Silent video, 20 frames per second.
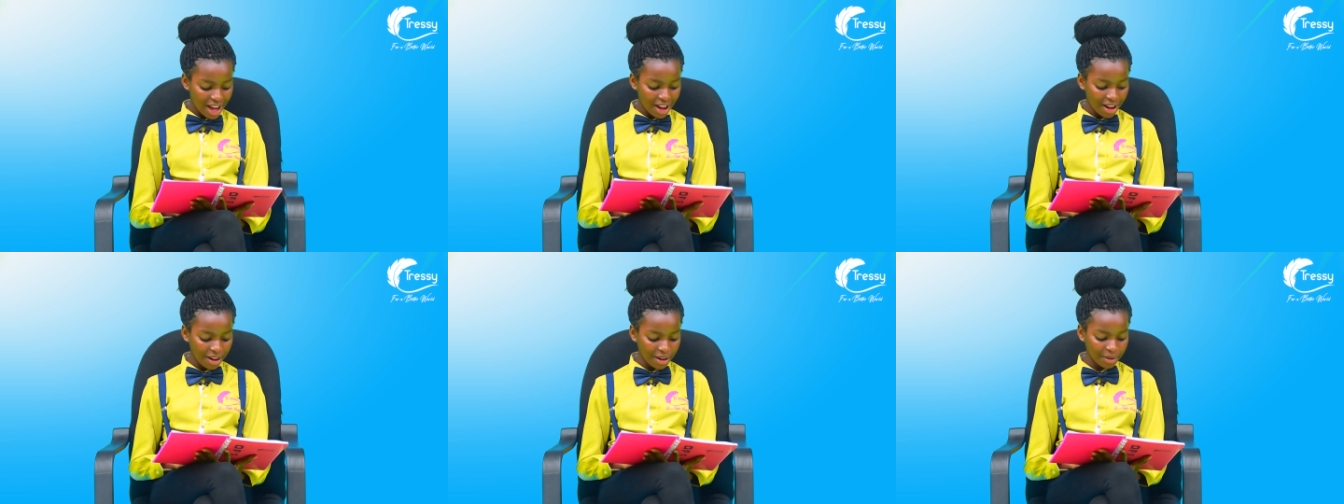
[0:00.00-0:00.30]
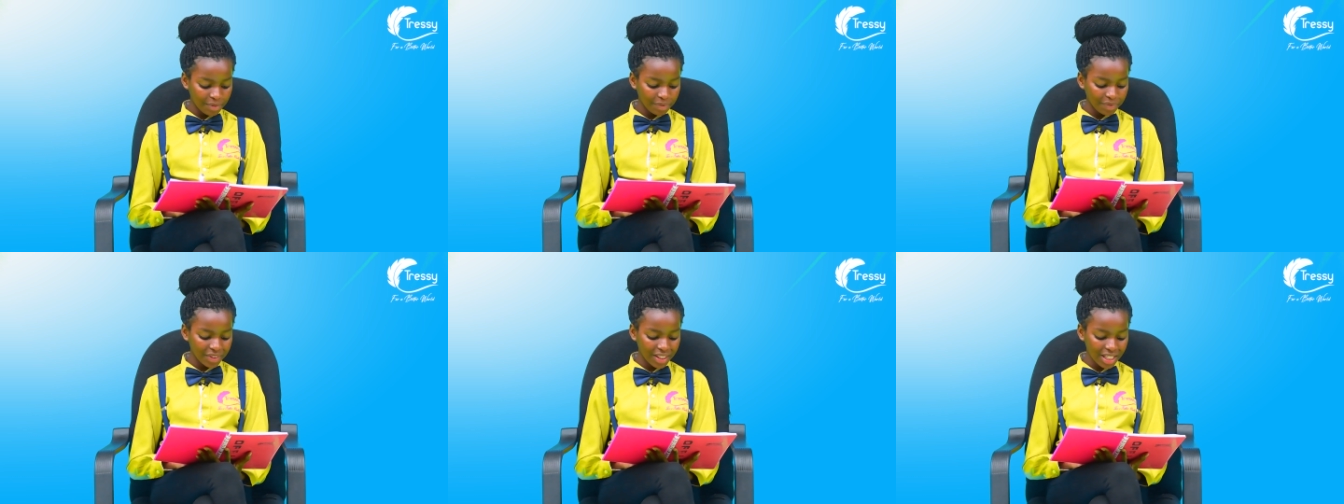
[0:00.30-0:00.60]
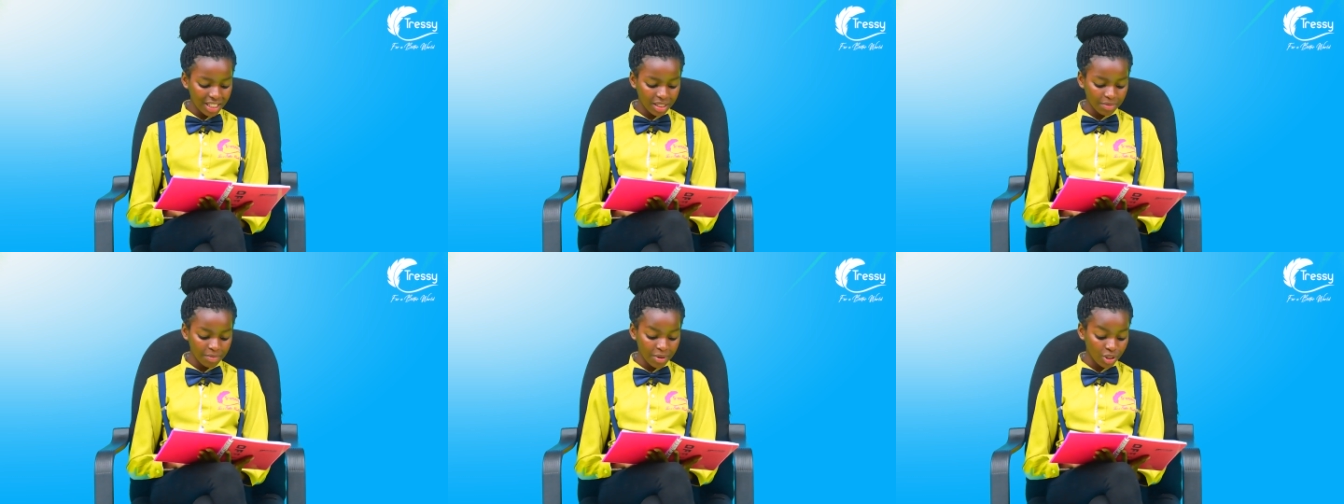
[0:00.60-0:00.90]
Um,
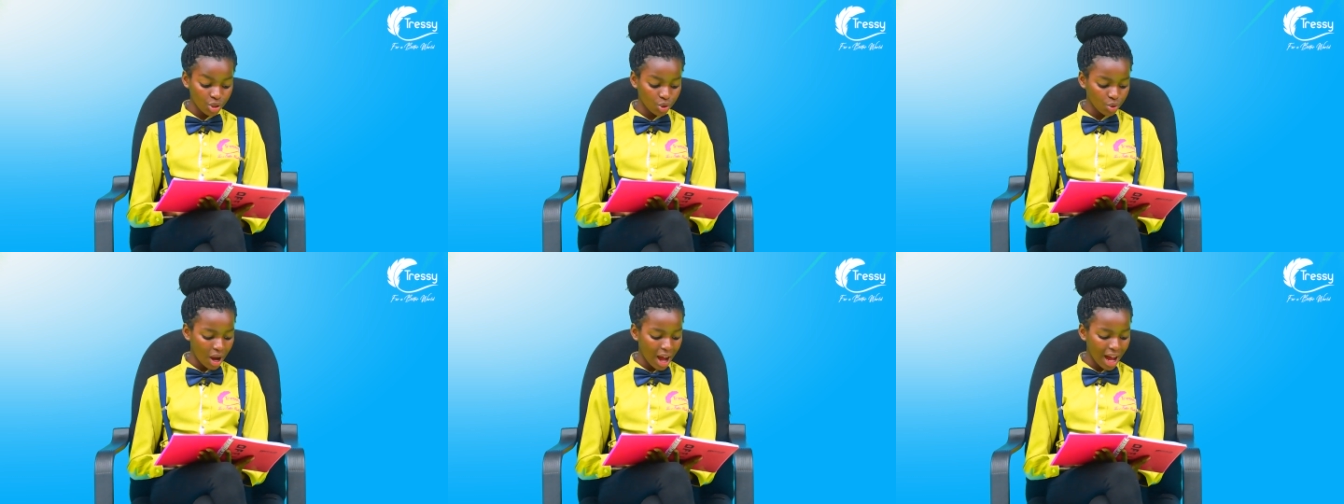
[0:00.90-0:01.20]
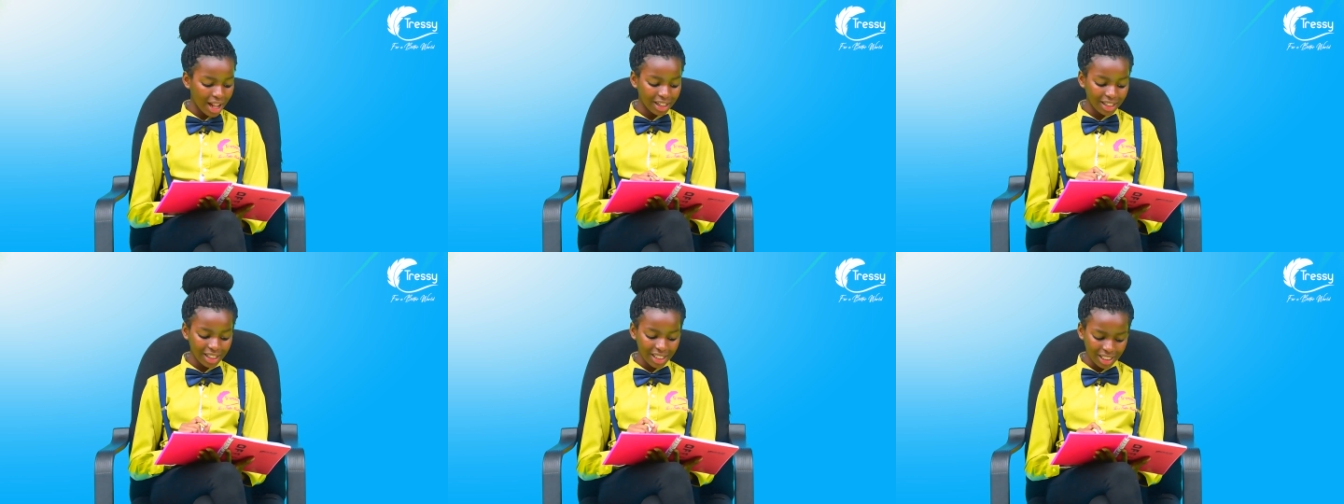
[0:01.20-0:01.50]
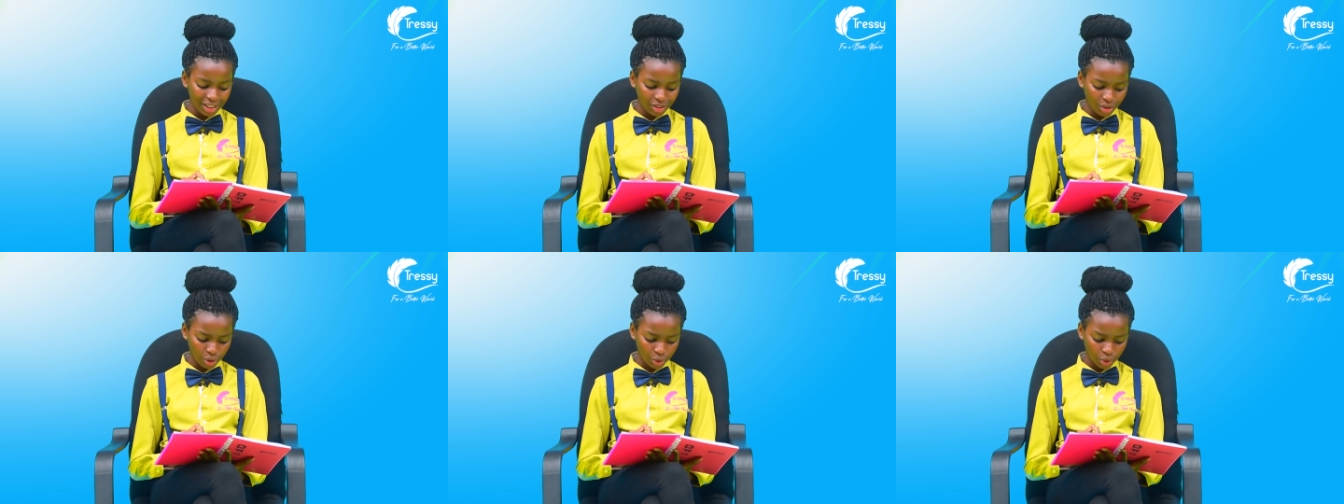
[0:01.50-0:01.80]
this means you are a
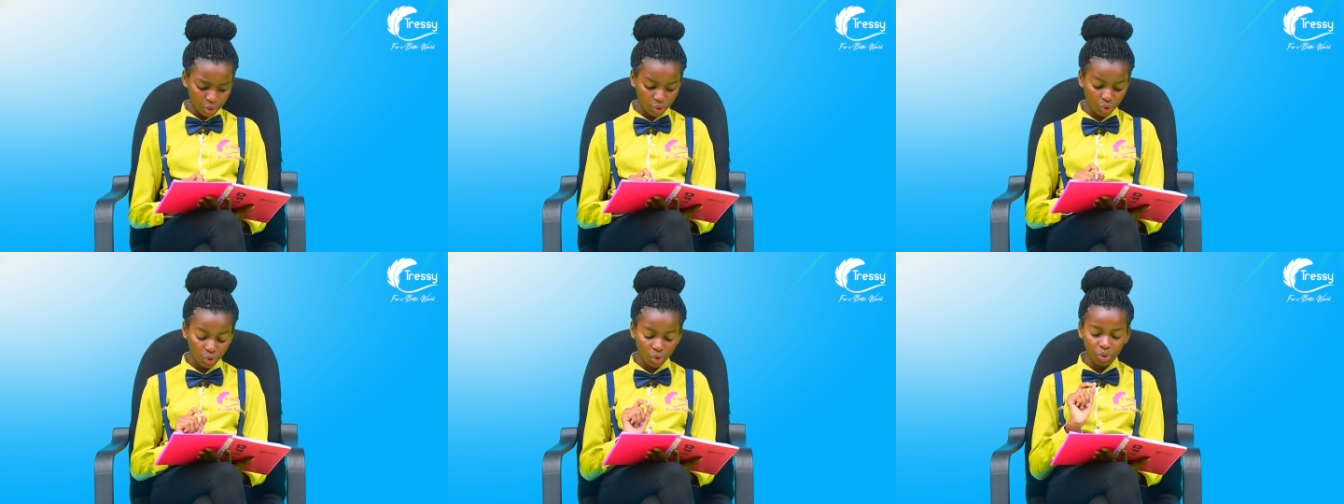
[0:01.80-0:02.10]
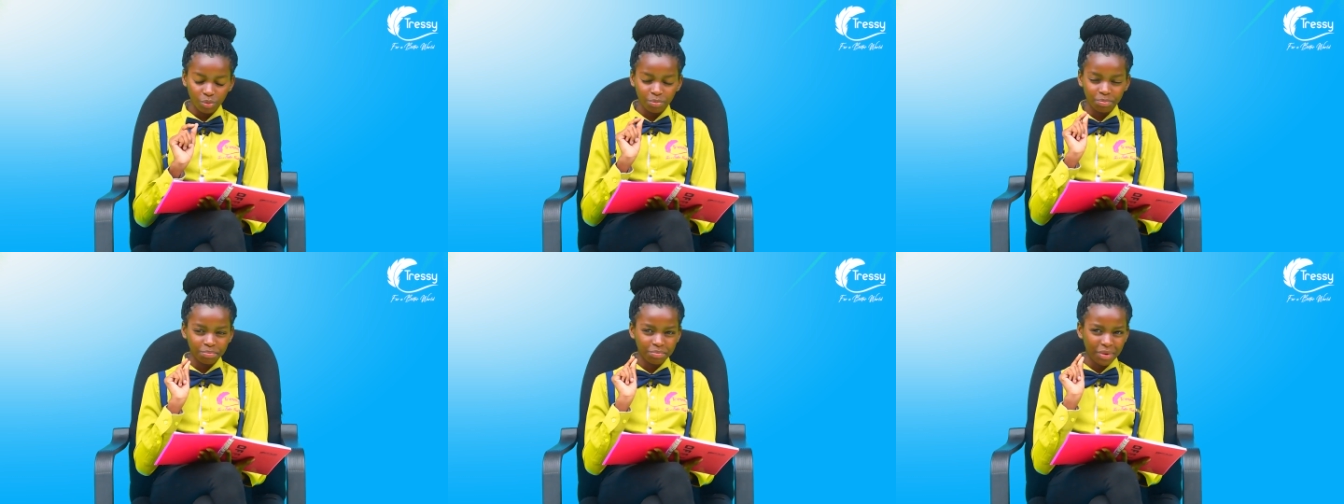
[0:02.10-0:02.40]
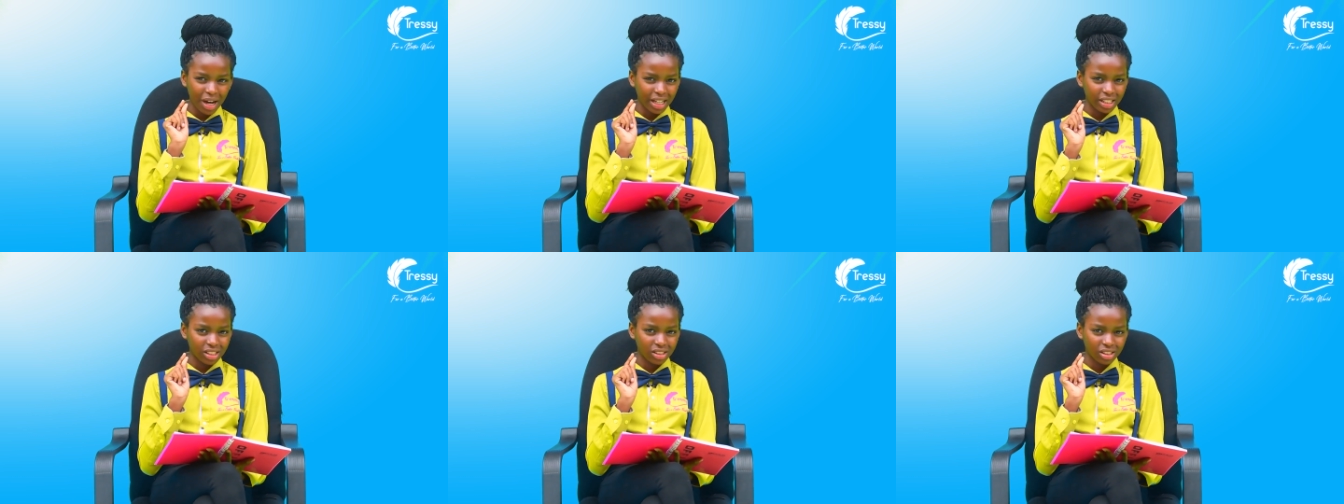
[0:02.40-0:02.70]
little too
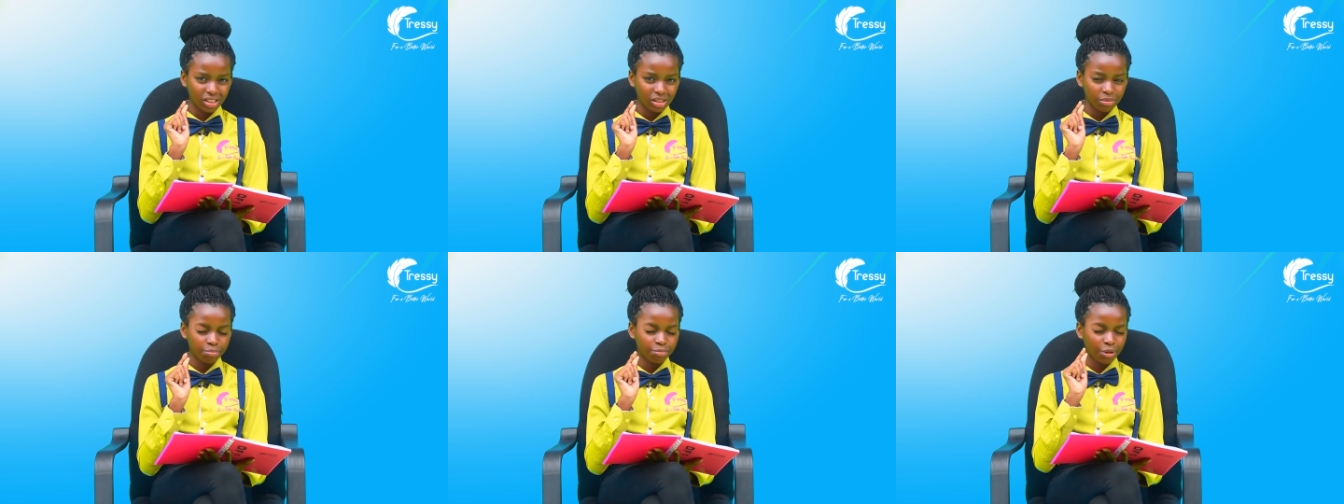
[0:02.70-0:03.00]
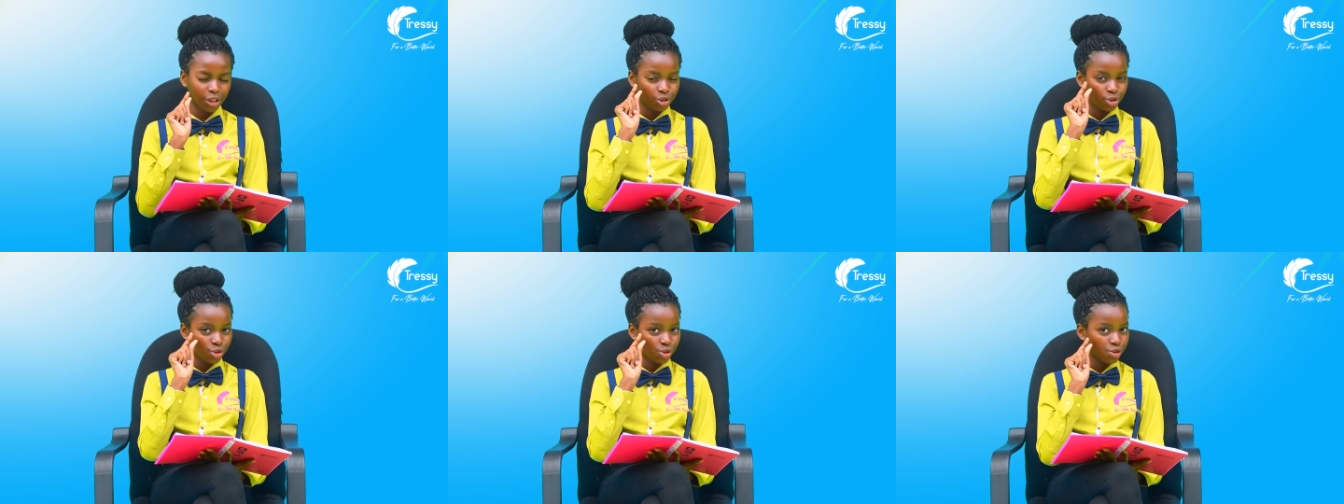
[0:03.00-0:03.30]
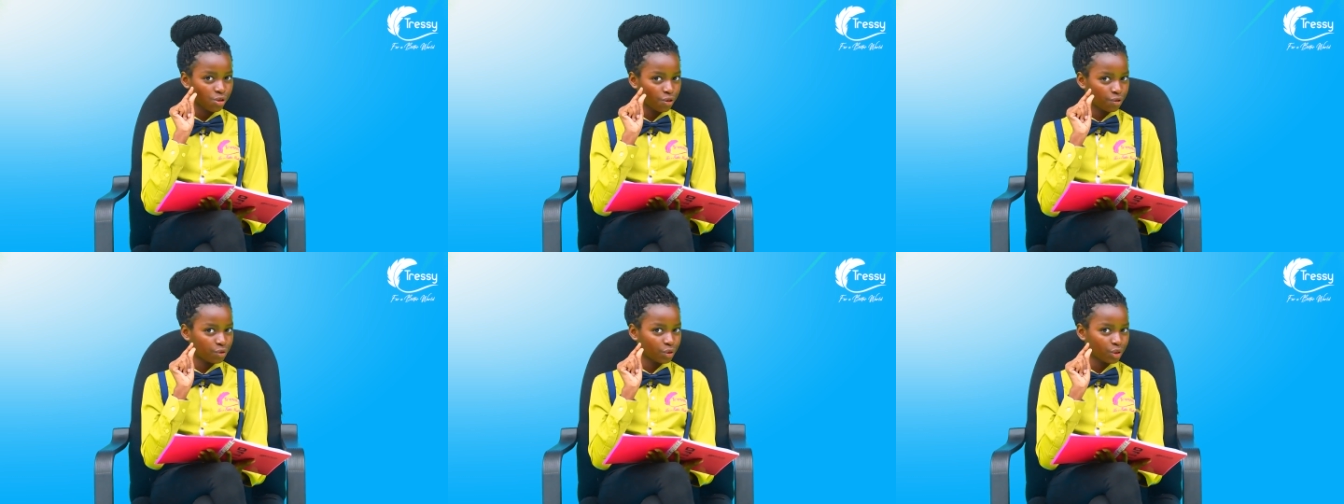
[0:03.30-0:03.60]
much, but you
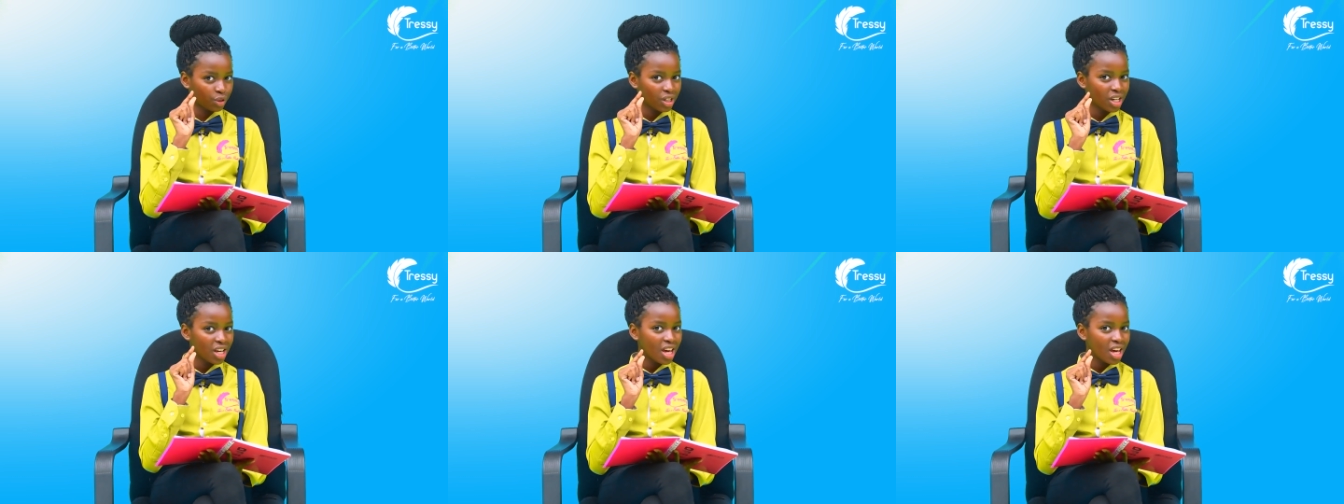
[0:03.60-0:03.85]
suffer.